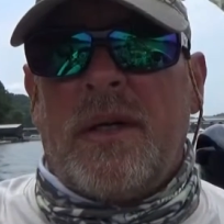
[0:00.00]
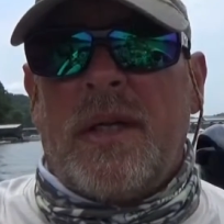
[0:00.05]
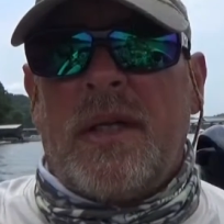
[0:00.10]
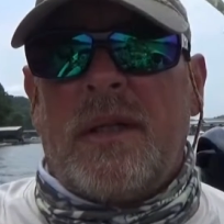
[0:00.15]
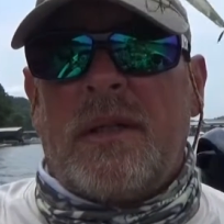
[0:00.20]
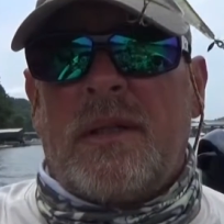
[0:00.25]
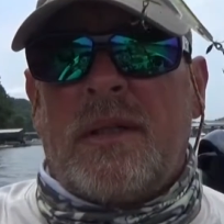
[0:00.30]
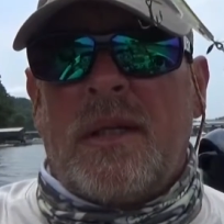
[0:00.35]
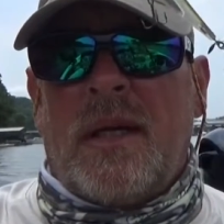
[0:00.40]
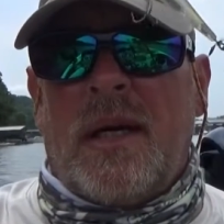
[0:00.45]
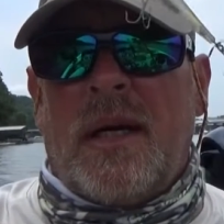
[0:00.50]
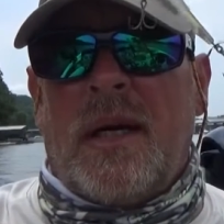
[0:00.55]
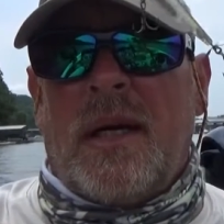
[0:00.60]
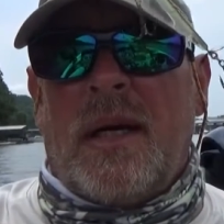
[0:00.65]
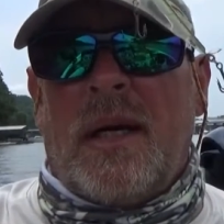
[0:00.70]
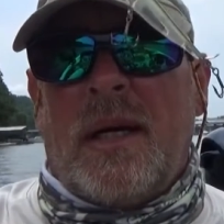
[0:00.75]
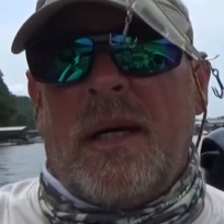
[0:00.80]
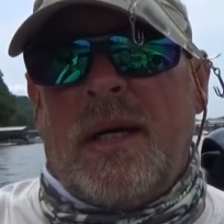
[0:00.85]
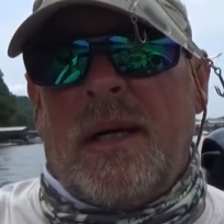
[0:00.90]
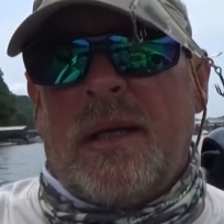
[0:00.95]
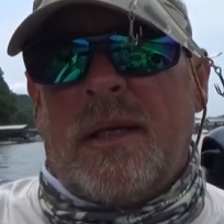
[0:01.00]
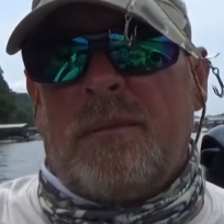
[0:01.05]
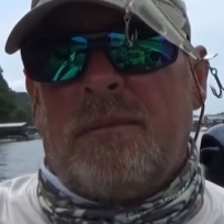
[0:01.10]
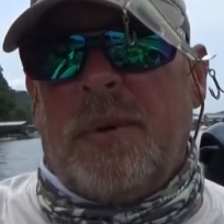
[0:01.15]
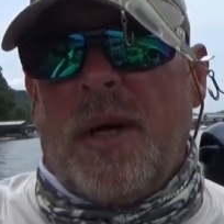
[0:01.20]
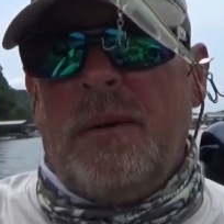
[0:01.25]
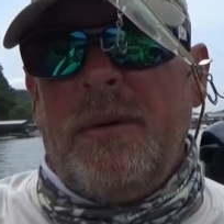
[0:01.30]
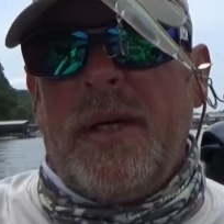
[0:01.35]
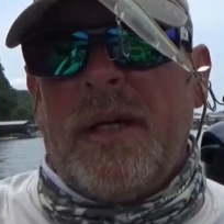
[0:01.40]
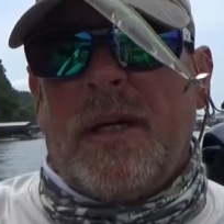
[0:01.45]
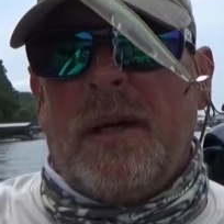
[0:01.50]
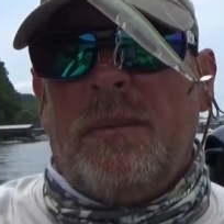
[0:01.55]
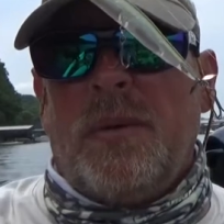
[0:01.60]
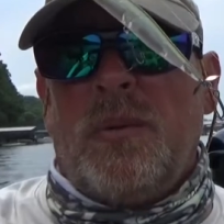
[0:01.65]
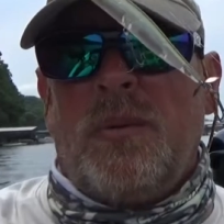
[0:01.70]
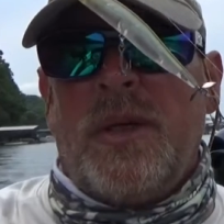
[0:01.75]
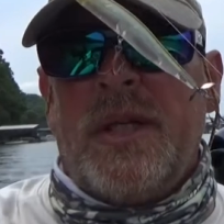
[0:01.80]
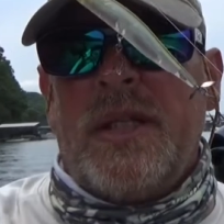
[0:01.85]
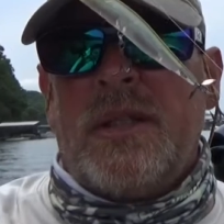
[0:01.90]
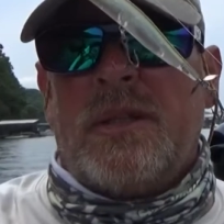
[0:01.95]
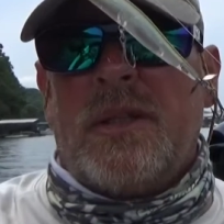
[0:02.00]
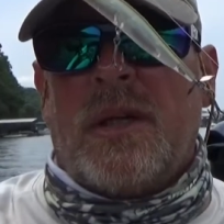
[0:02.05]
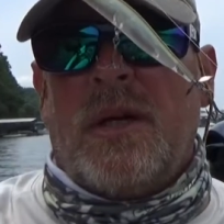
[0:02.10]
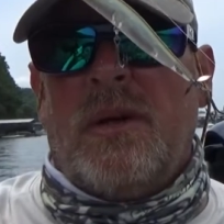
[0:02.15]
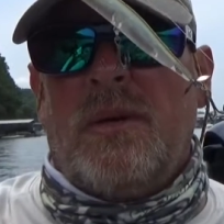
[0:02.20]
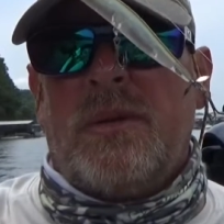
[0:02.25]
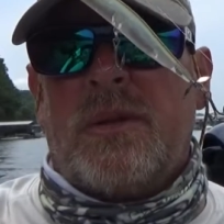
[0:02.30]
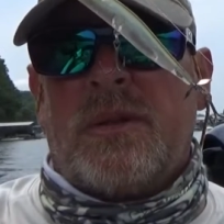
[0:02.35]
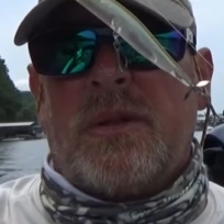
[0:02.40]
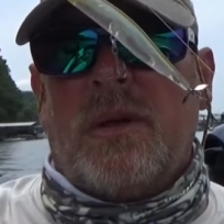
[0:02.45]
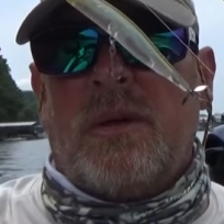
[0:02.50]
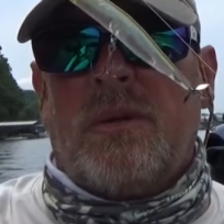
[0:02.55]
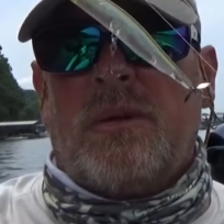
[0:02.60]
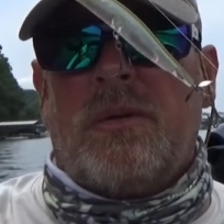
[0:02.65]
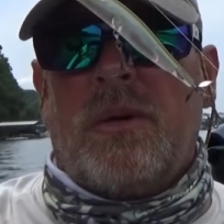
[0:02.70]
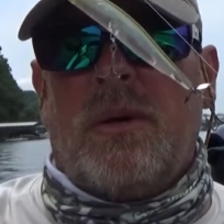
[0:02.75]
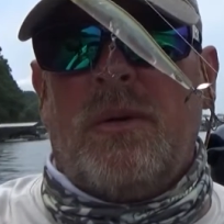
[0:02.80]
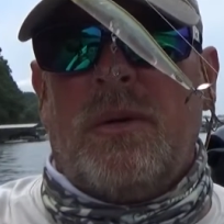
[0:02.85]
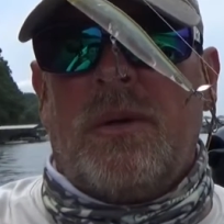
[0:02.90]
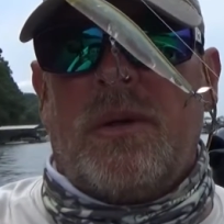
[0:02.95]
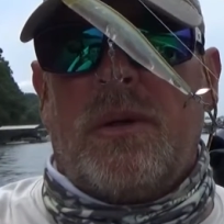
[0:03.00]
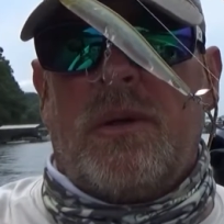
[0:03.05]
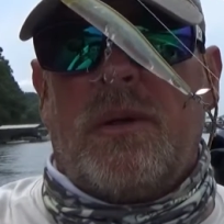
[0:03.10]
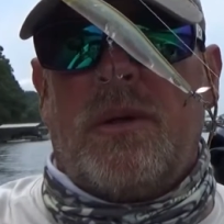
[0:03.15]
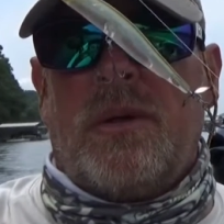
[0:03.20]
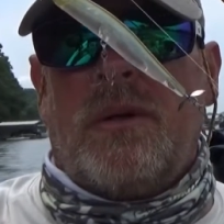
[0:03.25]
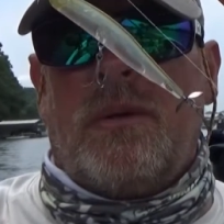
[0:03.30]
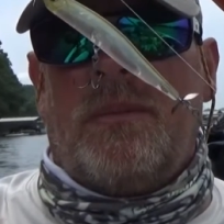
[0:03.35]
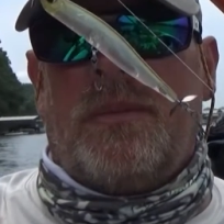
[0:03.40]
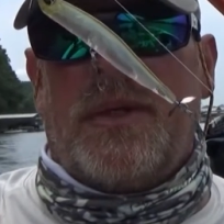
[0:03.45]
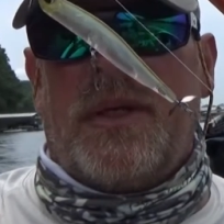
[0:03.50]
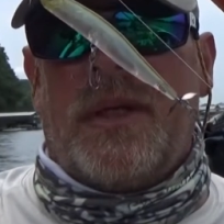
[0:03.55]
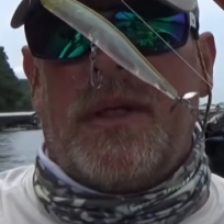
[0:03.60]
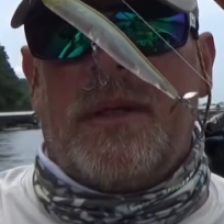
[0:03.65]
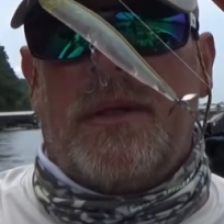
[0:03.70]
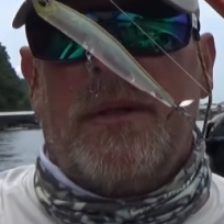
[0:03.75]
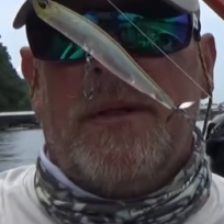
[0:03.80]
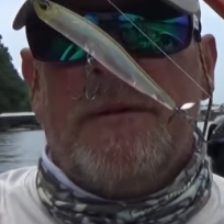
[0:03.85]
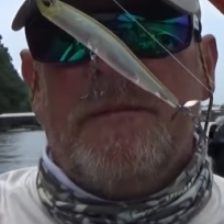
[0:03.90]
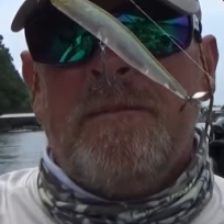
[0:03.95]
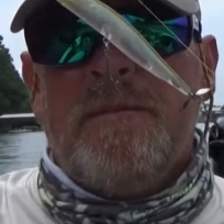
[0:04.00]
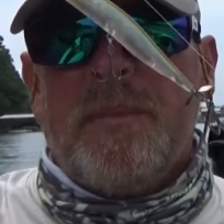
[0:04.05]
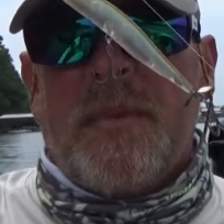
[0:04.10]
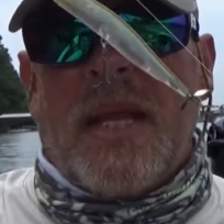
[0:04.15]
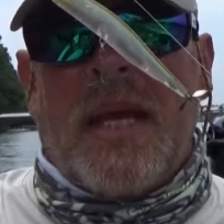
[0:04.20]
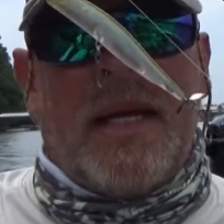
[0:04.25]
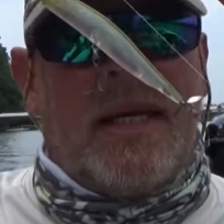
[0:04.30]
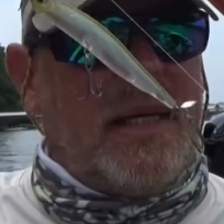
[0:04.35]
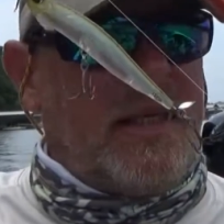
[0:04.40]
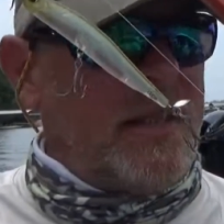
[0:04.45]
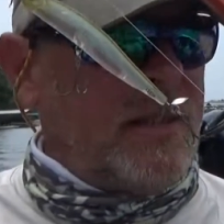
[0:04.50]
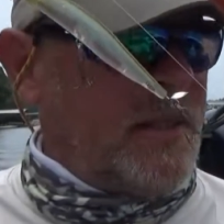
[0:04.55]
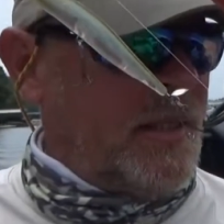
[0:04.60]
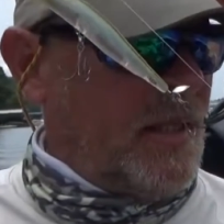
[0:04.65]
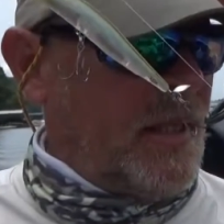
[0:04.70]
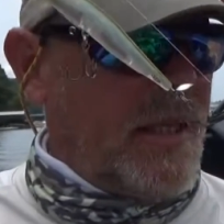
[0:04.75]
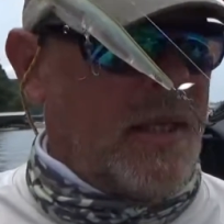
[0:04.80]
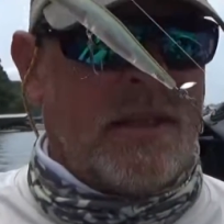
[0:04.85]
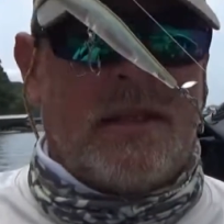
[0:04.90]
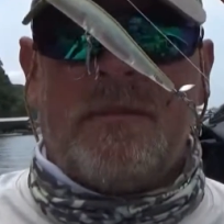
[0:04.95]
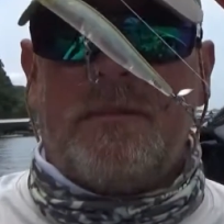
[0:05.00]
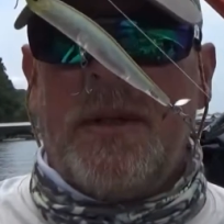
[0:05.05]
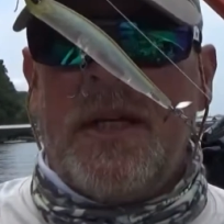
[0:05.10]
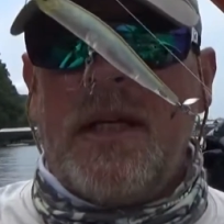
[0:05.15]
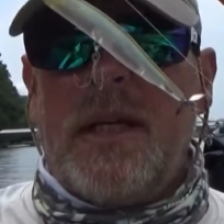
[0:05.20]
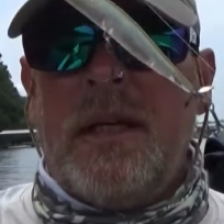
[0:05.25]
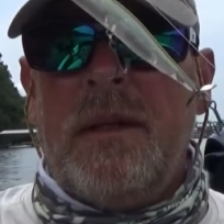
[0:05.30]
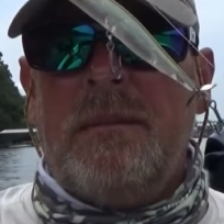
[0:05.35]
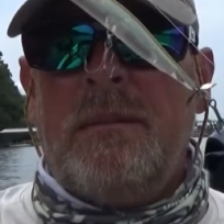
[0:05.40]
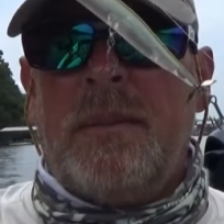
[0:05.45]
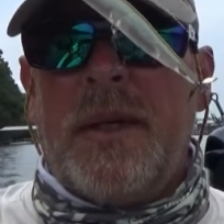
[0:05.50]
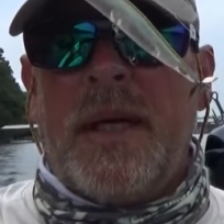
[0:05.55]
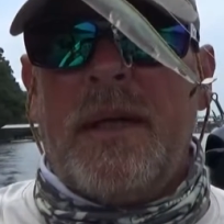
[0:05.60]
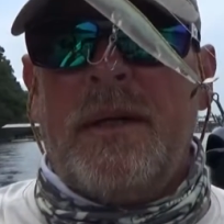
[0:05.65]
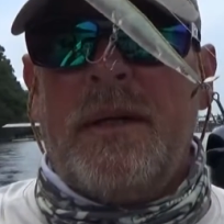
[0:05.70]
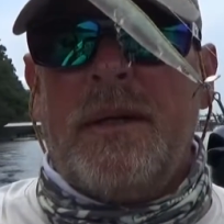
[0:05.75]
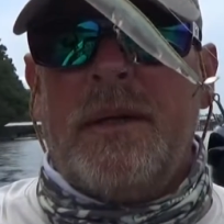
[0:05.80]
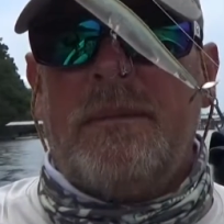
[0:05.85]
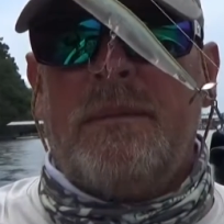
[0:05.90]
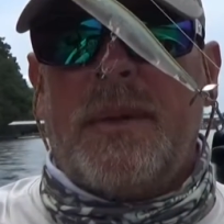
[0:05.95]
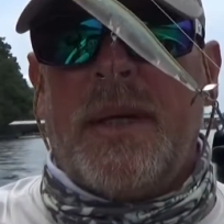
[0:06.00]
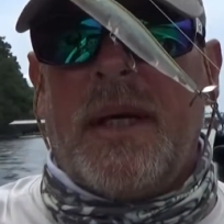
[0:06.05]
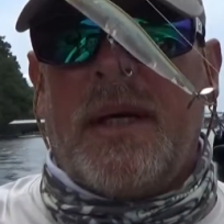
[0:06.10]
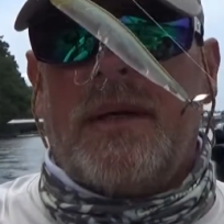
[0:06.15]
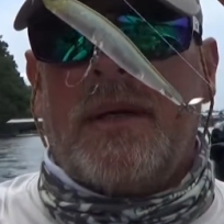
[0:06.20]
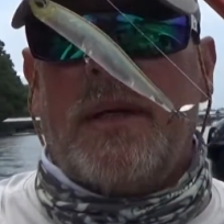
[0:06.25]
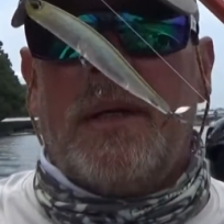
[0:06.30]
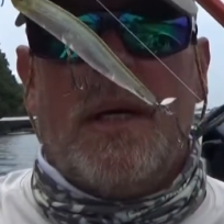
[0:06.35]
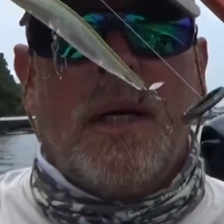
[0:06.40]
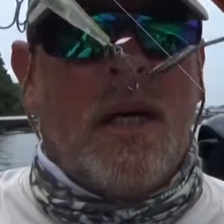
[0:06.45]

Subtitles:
it probably a couple weeks ago, started throwing it a little bit, and it's been getting better and better.